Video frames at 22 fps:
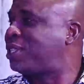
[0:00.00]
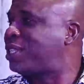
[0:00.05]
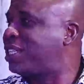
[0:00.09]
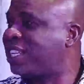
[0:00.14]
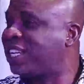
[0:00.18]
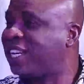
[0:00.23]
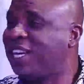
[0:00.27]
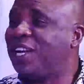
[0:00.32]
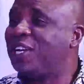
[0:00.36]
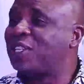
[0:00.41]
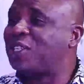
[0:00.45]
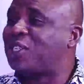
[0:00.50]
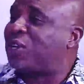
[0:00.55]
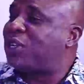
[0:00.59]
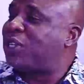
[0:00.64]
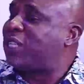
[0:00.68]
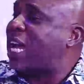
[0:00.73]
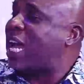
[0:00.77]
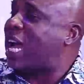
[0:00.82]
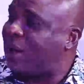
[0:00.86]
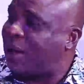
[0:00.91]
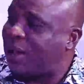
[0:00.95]
it. So
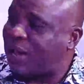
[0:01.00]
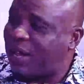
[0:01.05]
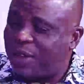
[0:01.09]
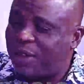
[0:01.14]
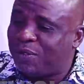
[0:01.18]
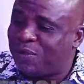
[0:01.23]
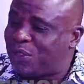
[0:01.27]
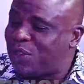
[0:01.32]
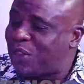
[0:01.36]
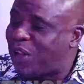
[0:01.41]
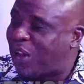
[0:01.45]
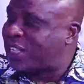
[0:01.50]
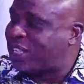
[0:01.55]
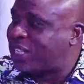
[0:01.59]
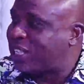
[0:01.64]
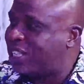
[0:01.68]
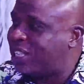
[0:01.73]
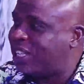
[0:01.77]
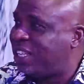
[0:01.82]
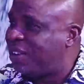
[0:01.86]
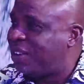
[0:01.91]
they are not